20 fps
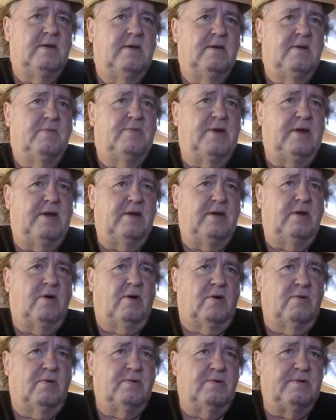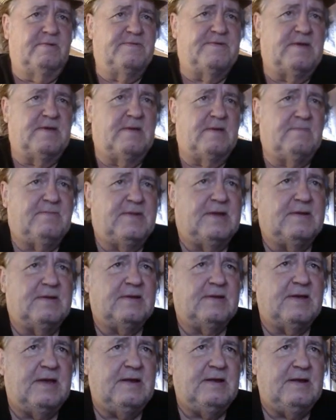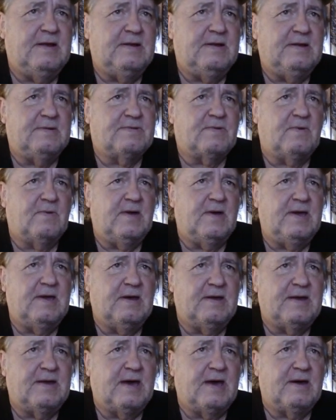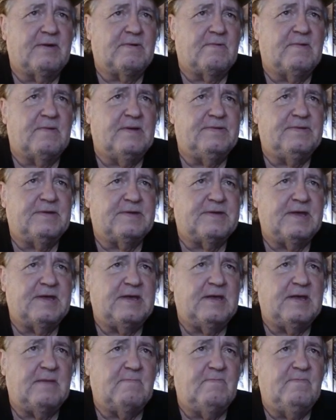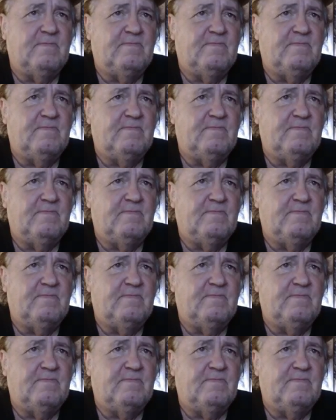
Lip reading: But ownership didn't get in his way on how to run the team.